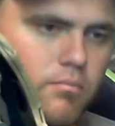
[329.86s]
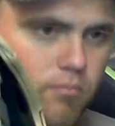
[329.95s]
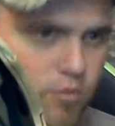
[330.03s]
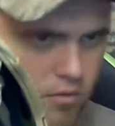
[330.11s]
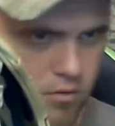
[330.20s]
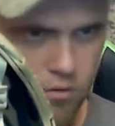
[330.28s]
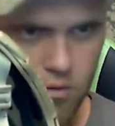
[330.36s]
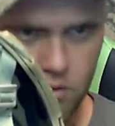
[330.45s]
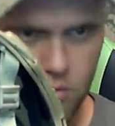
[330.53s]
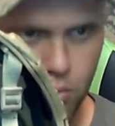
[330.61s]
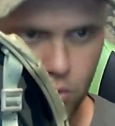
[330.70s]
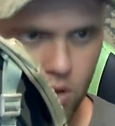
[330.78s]
just
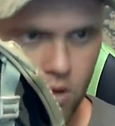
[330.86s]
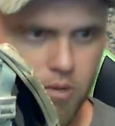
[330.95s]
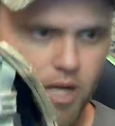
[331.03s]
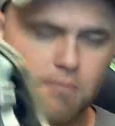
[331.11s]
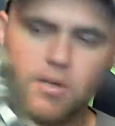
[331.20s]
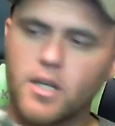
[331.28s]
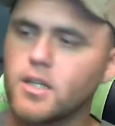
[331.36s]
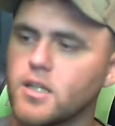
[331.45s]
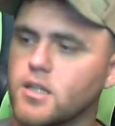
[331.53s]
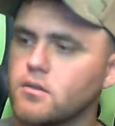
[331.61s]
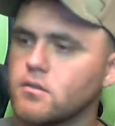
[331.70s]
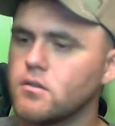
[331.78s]
support on the back of my
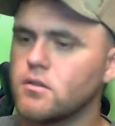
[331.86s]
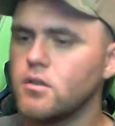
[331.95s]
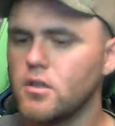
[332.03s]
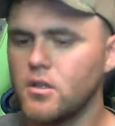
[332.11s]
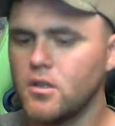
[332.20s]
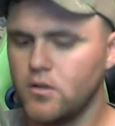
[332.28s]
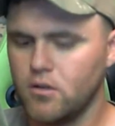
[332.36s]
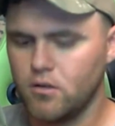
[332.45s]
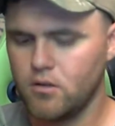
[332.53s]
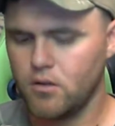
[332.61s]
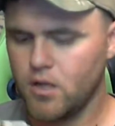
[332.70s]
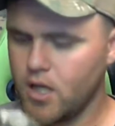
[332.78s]
head,
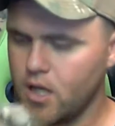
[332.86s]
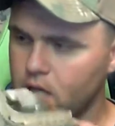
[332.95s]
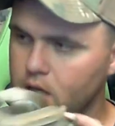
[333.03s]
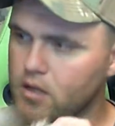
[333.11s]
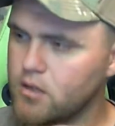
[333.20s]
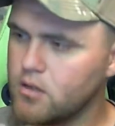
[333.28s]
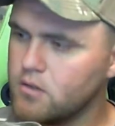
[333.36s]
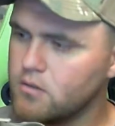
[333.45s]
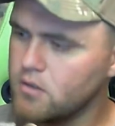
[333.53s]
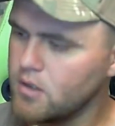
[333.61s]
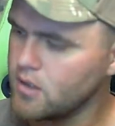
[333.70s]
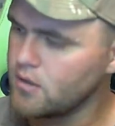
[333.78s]
and
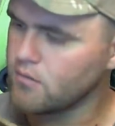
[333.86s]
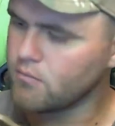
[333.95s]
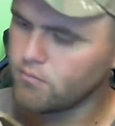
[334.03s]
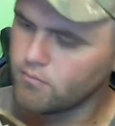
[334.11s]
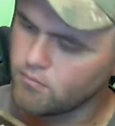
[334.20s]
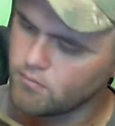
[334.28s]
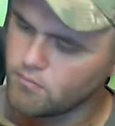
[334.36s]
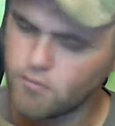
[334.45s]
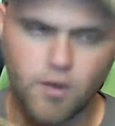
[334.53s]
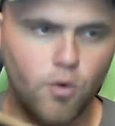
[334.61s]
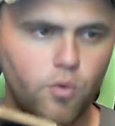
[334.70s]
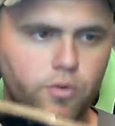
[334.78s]

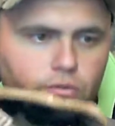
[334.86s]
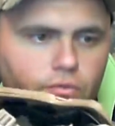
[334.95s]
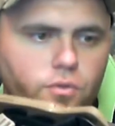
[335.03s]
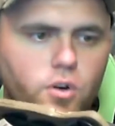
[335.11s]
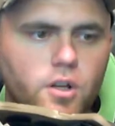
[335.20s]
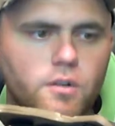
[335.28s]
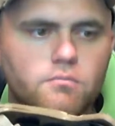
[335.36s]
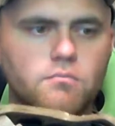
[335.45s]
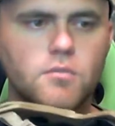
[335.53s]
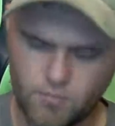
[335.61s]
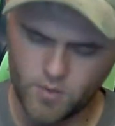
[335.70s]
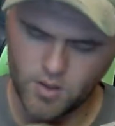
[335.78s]
of course the front
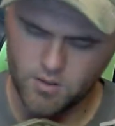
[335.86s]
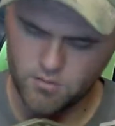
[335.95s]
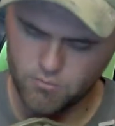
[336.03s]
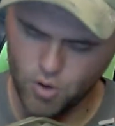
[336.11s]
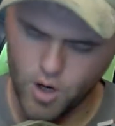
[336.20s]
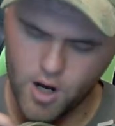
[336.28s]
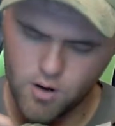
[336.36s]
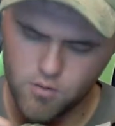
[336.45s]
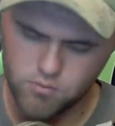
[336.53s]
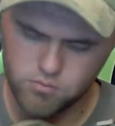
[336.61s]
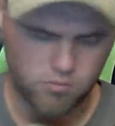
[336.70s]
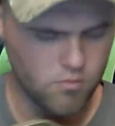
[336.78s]
brow.
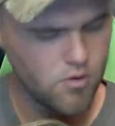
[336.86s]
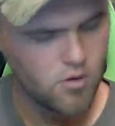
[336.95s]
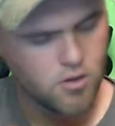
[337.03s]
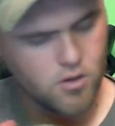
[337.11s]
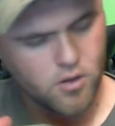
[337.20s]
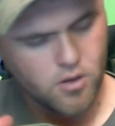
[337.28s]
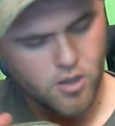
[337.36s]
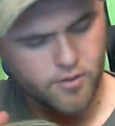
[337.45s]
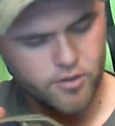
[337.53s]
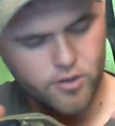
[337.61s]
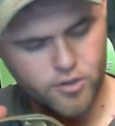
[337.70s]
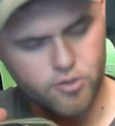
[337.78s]
And
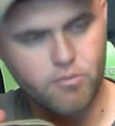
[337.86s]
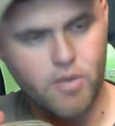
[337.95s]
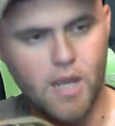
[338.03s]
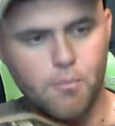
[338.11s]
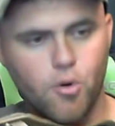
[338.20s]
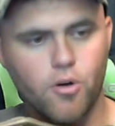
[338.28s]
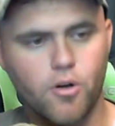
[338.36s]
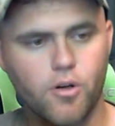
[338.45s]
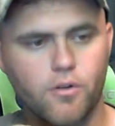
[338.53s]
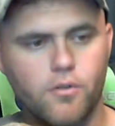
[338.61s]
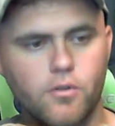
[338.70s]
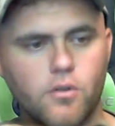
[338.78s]
then you got your back part
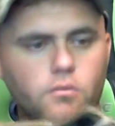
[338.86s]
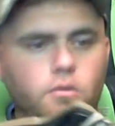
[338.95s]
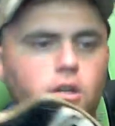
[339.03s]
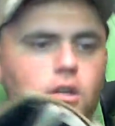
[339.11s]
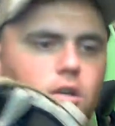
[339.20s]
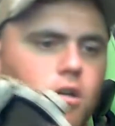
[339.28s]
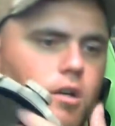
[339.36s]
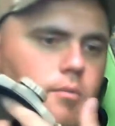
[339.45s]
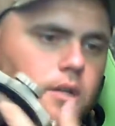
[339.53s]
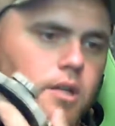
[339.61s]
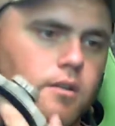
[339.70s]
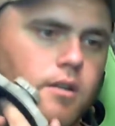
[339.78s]
here, so I
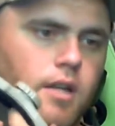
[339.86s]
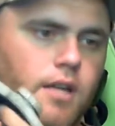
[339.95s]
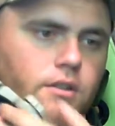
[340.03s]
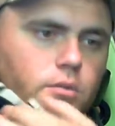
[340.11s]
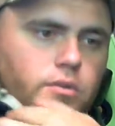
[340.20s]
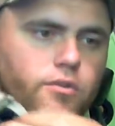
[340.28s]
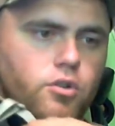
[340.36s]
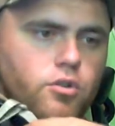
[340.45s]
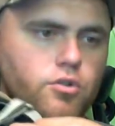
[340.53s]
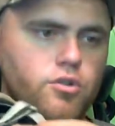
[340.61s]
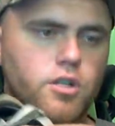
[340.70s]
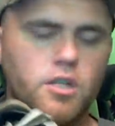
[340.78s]
mean it has a little bit of a
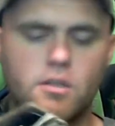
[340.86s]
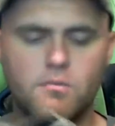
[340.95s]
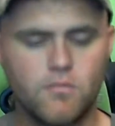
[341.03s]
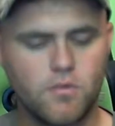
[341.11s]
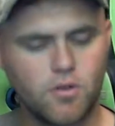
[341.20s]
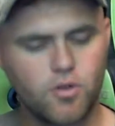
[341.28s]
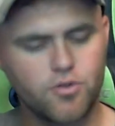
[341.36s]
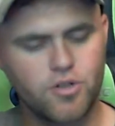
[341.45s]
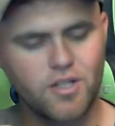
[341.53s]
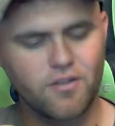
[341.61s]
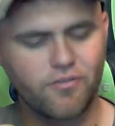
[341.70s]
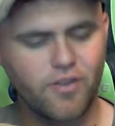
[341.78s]

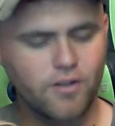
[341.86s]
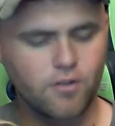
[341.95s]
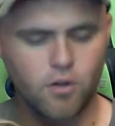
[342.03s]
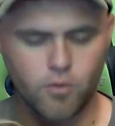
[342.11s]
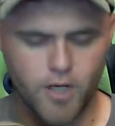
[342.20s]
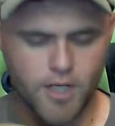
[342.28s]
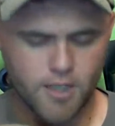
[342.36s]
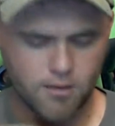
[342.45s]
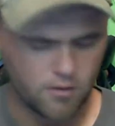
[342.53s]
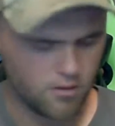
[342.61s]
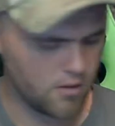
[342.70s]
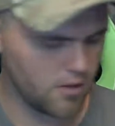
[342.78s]
cushiony effect already.
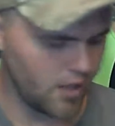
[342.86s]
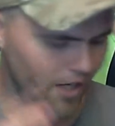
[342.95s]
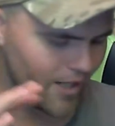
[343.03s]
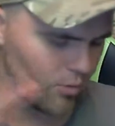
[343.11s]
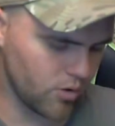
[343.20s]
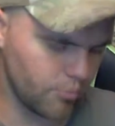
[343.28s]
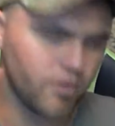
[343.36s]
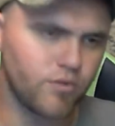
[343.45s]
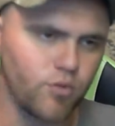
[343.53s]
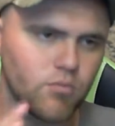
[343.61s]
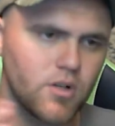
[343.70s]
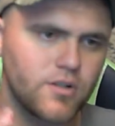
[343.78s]
I didn't want to put
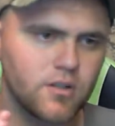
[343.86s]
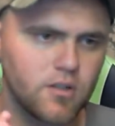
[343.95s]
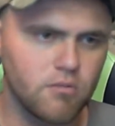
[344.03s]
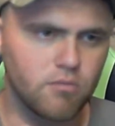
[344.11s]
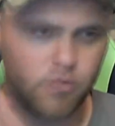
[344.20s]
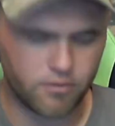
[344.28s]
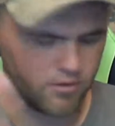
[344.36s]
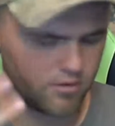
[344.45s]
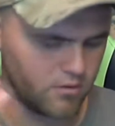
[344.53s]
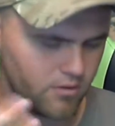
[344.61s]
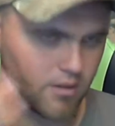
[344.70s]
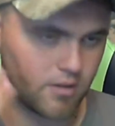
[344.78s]
too much in there
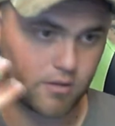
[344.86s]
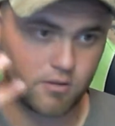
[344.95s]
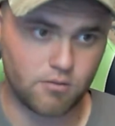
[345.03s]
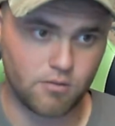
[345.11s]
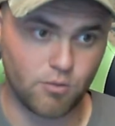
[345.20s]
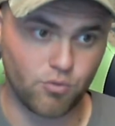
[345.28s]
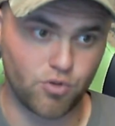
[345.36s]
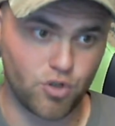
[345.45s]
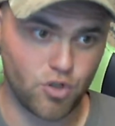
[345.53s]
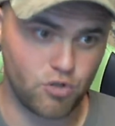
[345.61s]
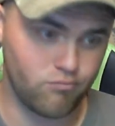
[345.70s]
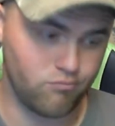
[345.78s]
because it was,